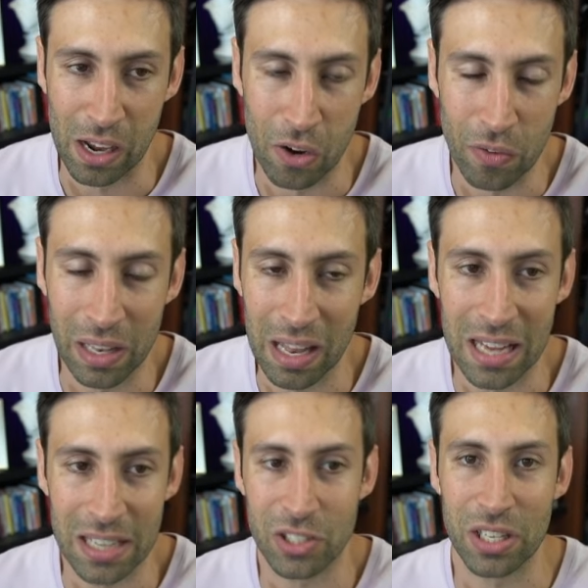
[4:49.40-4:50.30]
over the
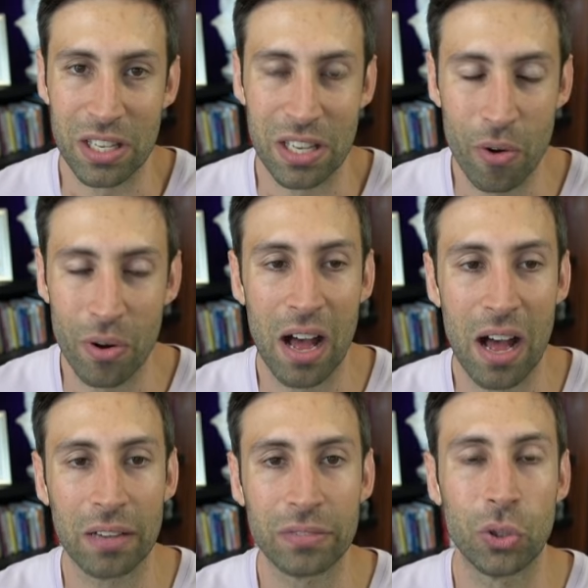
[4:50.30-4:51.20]
last year and a
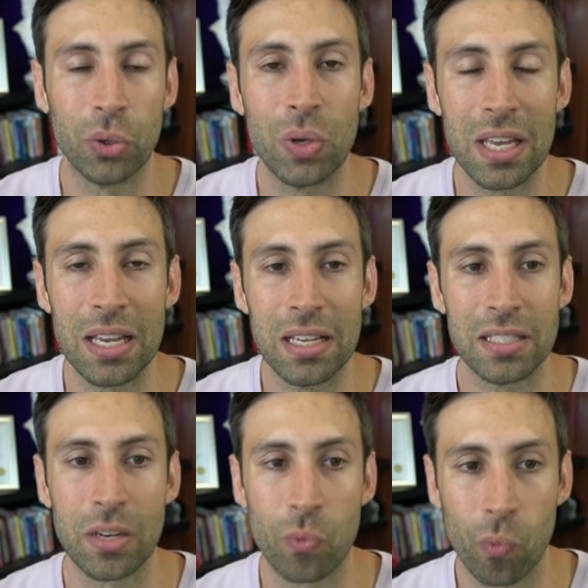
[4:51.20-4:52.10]
half, 2
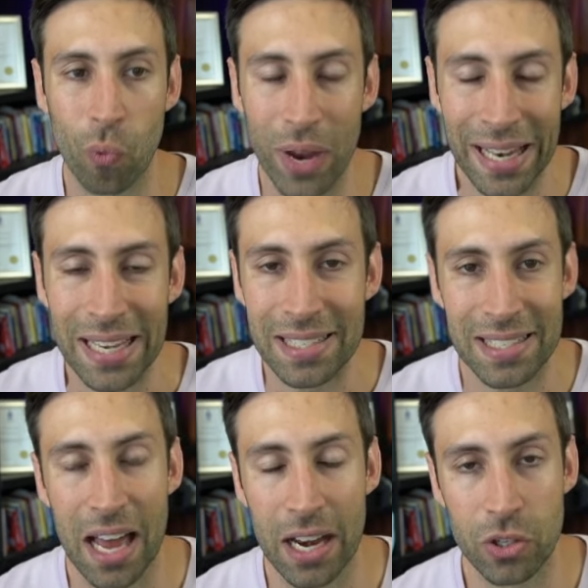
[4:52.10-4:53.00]
years, it really
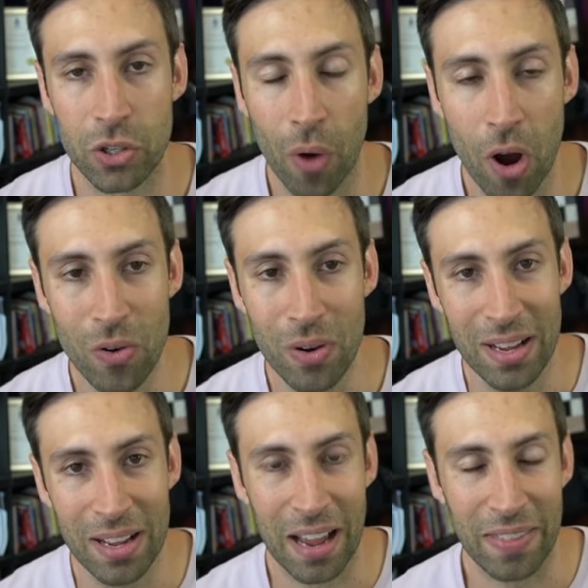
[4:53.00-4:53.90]
started to grow,
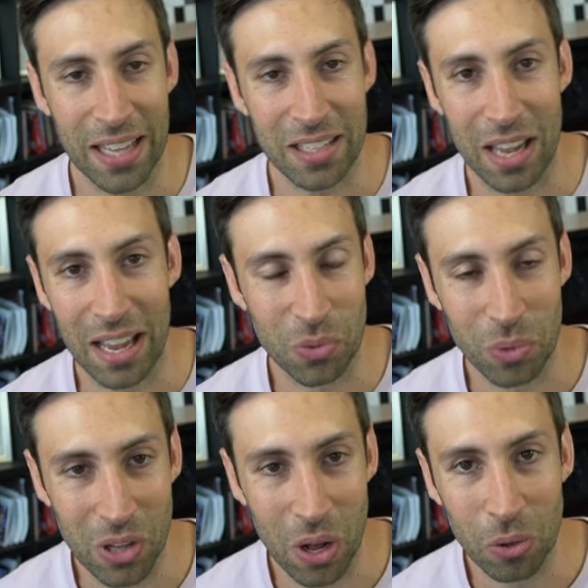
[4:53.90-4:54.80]
and that's as a
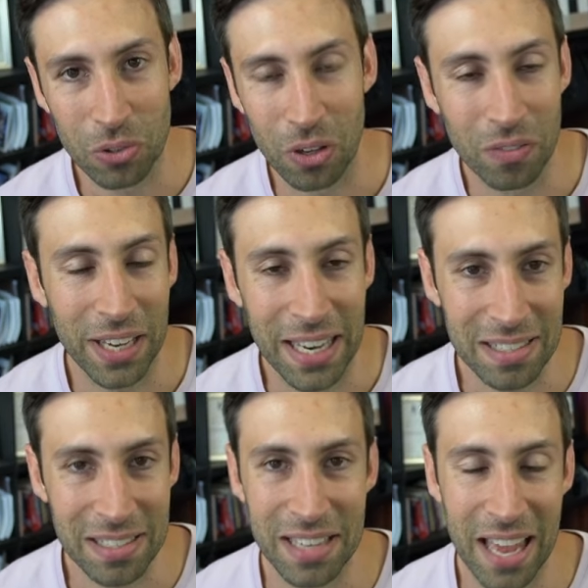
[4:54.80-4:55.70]
result of
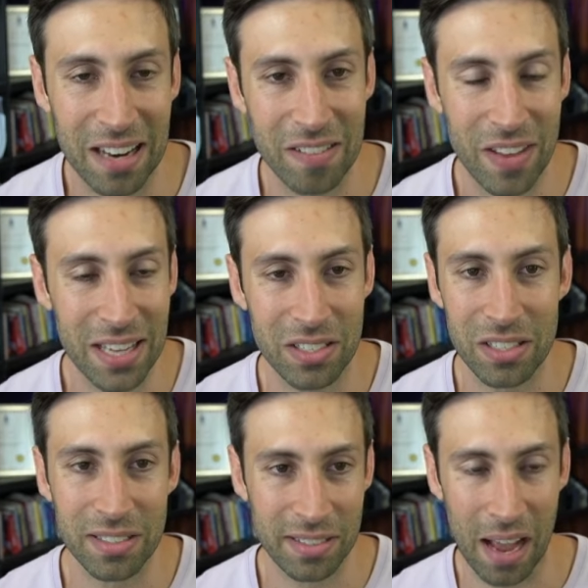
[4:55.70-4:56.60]
interstate
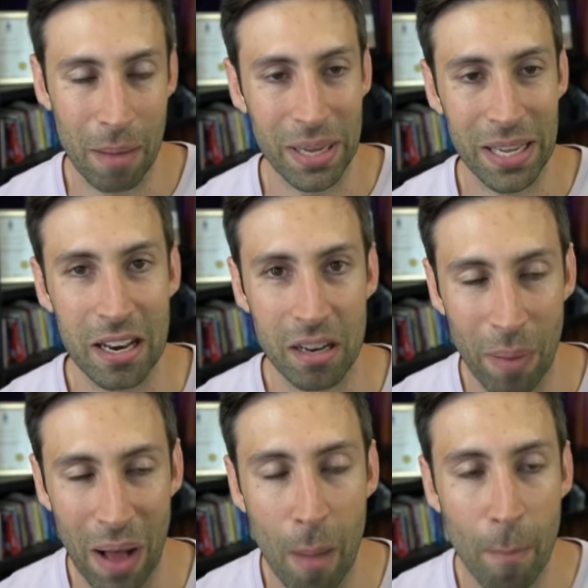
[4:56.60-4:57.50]
investors coming in
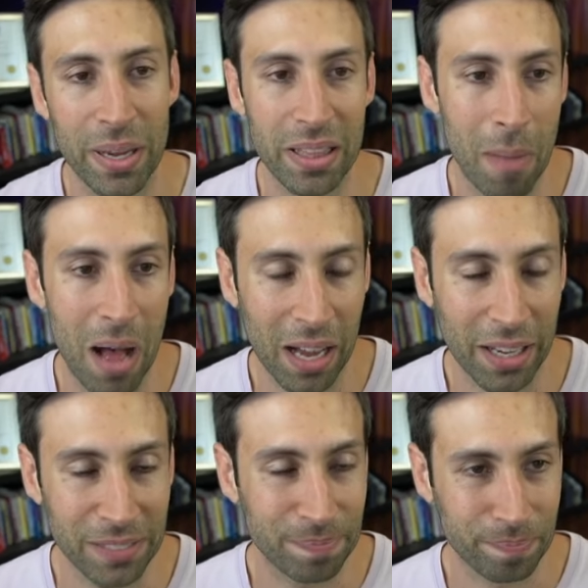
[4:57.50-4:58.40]
and pumping the
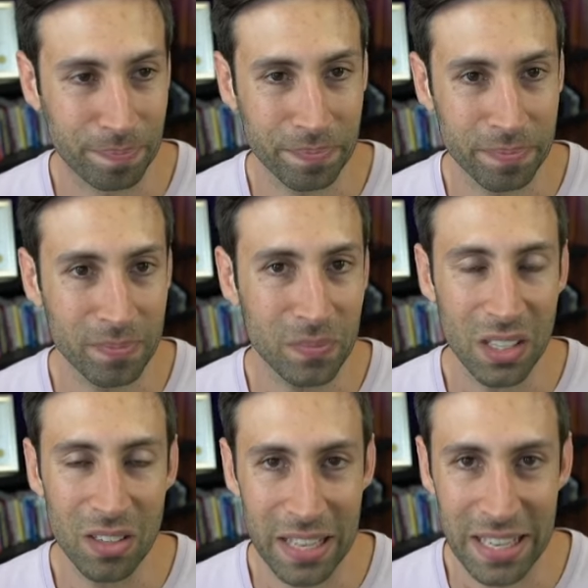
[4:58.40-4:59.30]
market.
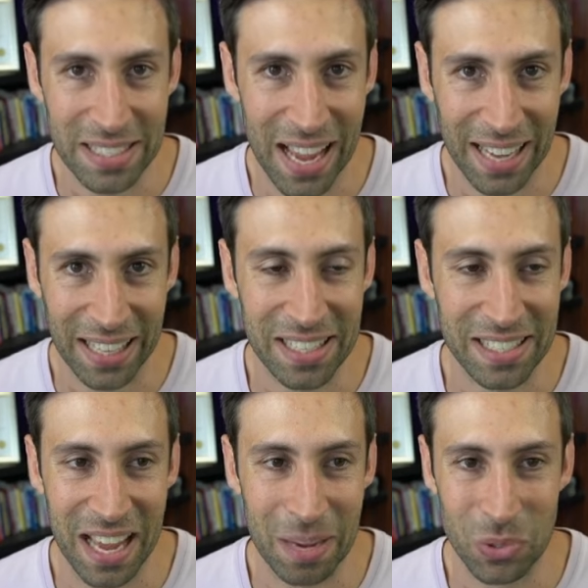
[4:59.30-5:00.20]
Exactly the
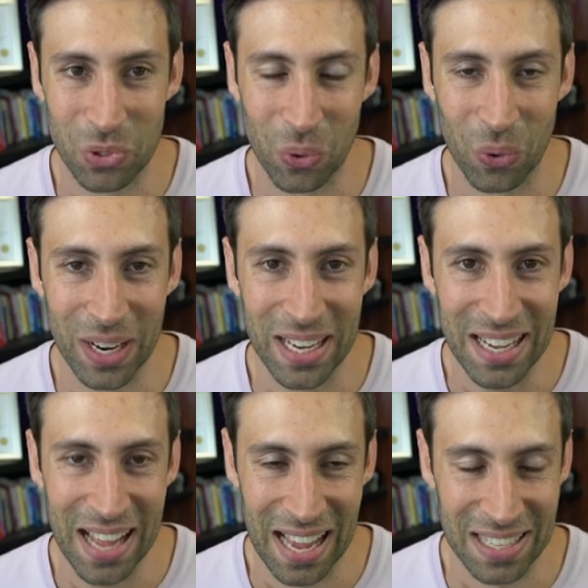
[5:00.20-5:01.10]
same story
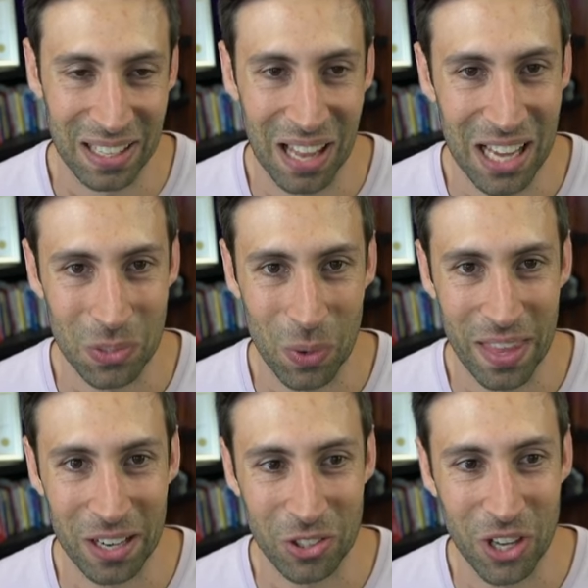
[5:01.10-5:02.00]
as the last one
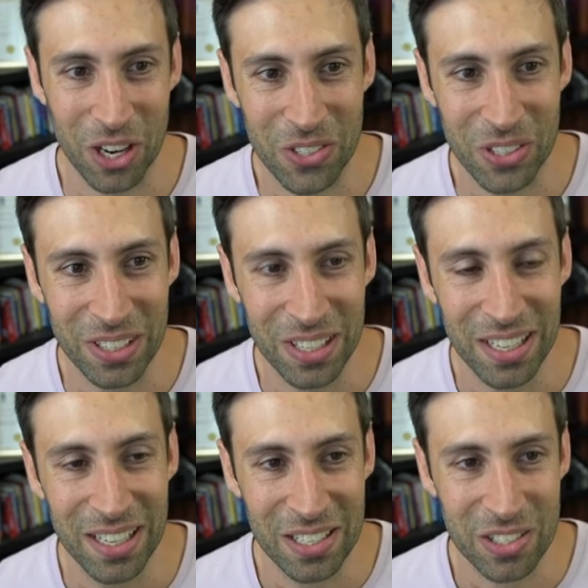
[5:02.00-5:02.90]
that I showed you.
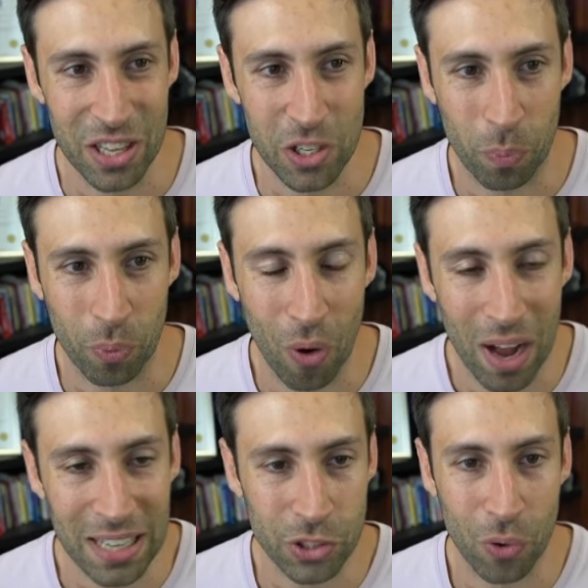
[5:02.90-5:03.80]
So this
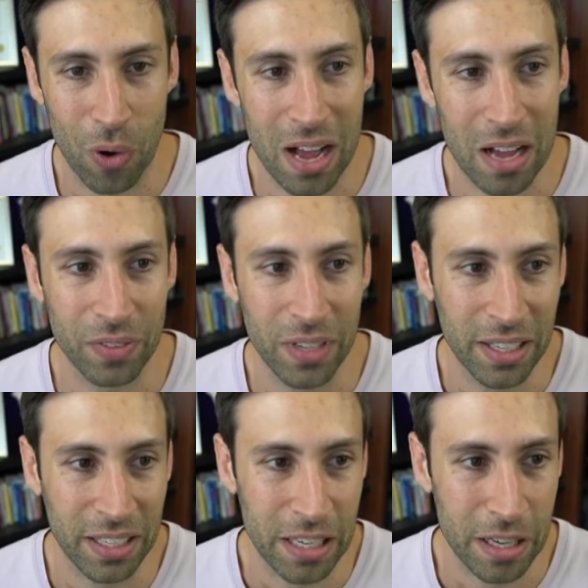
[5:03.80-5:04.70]
price graph,
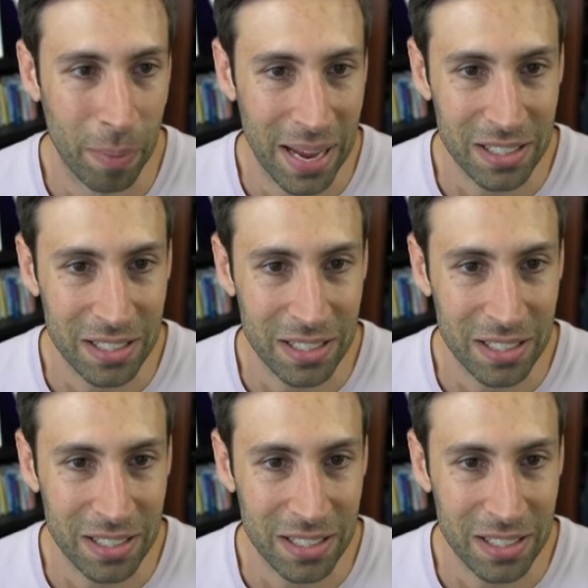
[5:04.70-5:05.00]
you